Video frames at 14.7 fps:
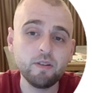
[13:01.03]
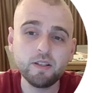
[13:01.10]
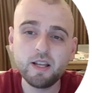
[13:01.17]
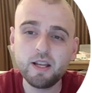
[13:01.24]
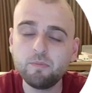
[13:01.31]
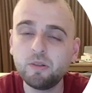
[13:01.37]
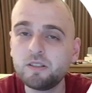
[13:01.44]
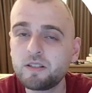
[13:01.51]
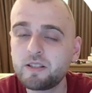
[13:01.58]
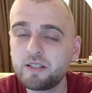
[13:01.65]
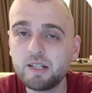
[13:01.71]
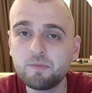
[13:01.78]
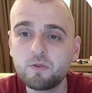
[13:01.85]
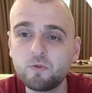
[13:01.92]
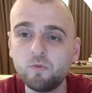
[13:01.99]
day, but the
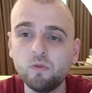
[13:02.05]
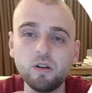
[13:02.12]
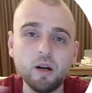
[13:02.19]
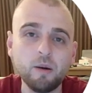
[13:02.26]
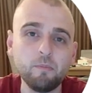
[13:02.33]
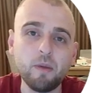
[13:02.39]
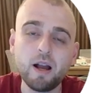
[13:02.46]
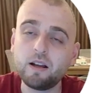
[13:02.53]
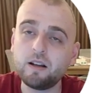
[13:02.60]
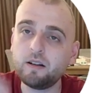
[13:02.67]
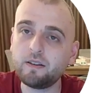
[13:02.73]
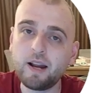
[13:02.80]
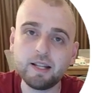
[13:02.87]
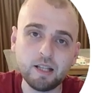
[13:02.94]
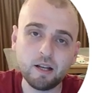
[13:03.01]
streams will come back
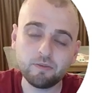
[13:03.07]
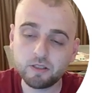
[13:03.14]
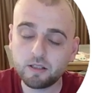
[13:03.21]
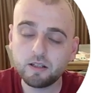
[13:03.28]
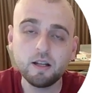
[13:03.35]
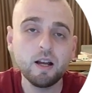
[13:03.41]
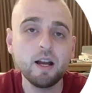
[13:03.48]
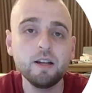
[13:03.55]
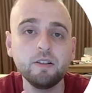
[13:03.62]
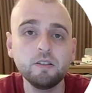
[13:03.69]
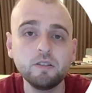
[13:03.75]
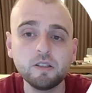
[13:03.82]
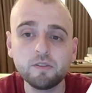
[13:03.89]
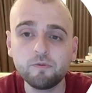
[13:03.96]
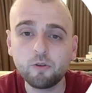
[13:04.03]
right after I
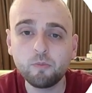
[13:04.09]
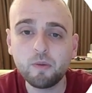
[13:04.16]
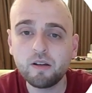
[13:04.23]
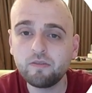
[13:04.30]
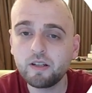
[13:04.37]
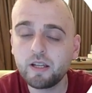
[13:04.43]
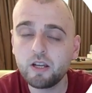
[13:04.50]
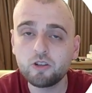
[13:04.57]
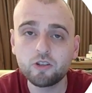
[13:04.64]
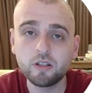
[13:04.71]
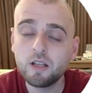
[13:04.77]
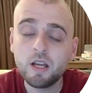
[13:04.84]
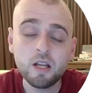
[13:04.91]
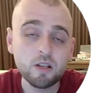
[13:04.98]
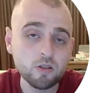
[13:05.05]
return from my vacation.
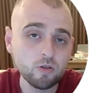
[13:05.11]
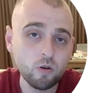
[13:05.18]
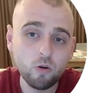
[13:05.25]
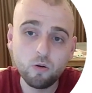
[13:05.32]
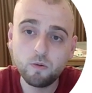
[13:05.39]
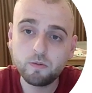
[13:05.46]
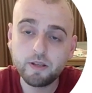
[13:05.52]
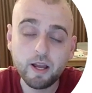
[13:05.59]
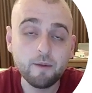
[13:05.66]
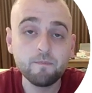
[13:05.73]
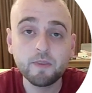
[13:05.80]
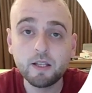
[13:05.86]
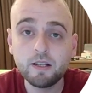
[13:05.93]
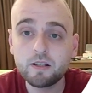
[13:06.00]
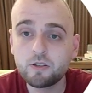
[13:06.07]
So yeah,
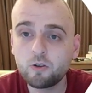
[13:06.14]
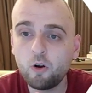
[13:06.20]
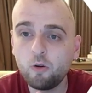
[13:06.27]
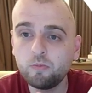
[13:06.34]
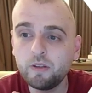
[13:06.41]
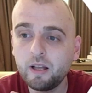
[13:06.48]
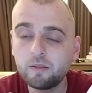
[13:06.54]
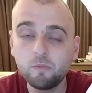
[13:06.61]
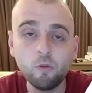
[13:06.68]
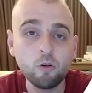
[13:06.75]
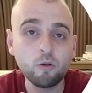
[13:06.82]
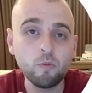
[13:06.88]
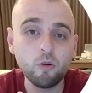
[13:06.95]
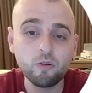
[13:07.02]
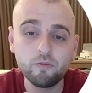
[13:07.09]
let's hope that
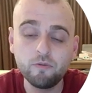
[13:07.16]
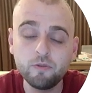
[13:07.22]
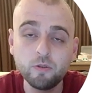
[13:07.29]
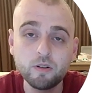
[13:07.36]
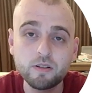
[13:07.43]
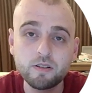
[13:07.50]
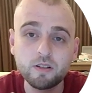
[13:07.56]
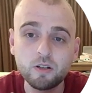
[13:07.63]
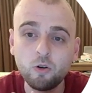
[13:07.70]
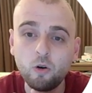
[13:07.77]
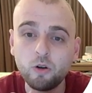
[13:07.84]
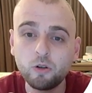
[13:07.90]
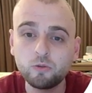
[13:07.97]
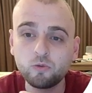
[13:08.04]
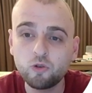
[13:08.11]
more viewers are going
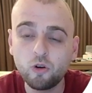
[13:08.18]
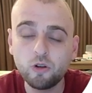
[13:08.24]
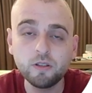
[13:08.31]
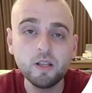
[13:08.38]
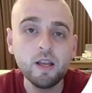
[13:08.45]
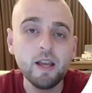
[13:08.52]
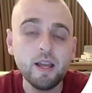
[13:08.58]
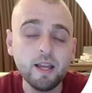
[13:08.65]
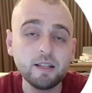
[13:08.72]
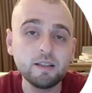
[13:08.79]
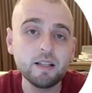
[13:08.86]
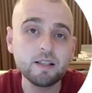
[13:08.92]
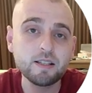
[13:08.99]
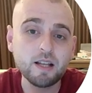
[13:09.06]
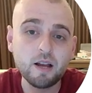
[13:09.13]
to join and
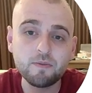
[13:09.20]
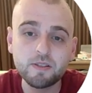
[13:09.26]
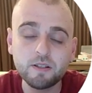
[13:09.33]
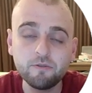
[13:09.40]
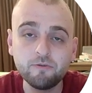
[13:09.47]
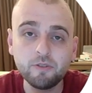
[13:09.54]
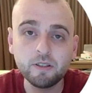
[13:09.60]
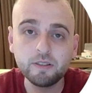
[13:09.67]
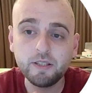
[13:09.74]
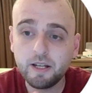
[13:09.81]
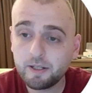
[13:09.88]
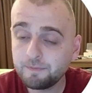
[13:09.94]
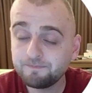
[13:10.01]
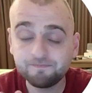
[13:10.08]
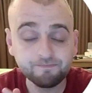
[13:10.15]
let's have some fun there.
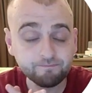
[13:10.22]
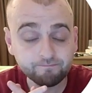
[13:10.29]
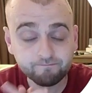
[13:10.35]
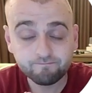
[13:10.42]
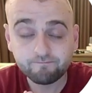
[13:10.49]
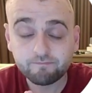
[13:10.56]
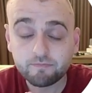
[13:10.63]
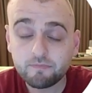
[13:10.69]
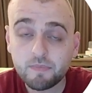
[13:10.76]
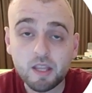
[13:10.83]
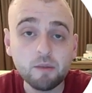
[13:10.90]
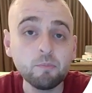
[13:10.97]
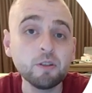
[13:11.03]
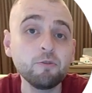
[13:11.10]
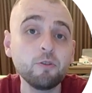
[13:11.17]

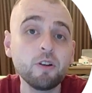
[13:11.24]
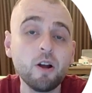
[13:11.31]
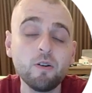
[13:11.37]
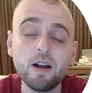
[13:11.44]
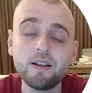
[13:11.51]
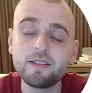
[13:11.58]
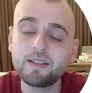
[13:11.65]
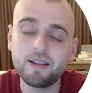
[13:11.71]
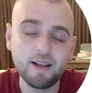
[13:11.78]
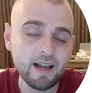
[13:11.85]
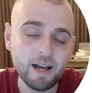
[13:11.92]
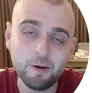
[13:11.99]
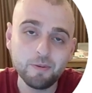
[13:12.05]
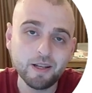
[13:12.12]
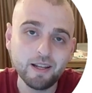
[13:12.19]
But for now, guys,
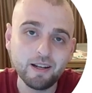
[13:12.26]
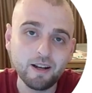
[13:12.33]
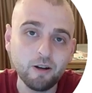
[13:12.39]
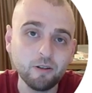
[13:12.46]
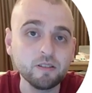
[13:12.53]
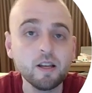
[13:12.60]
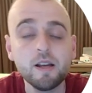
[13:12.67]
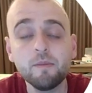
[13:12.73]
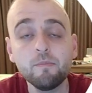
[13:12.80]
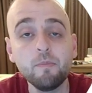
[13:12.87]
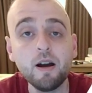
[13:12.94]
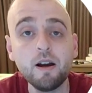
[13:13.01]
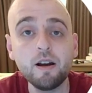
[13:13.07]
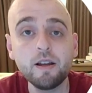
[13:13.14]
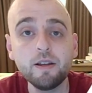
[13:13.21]
I'll be heading out.
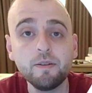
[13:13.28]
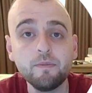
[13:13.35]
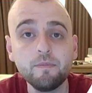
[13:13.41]
Bye.